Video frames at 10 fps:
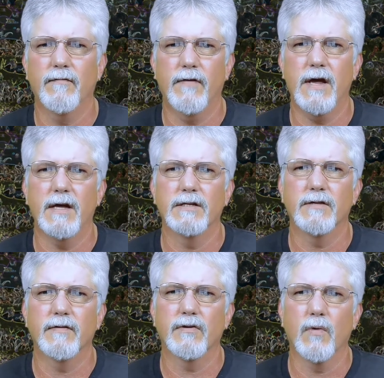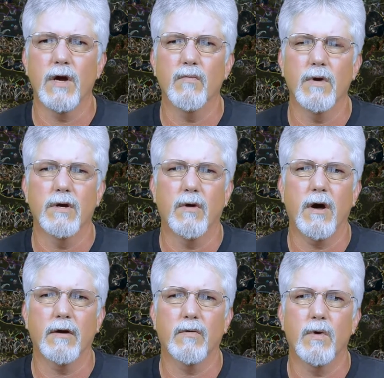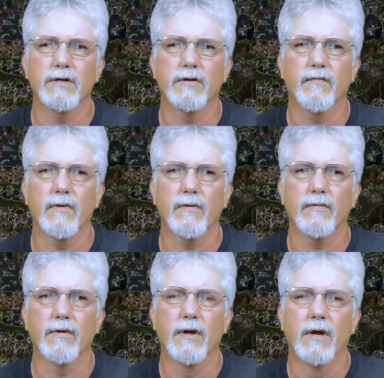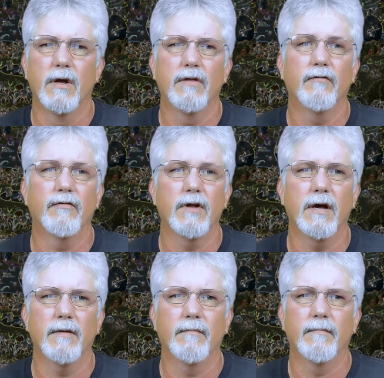phase of the great reconquest of earth, the flood.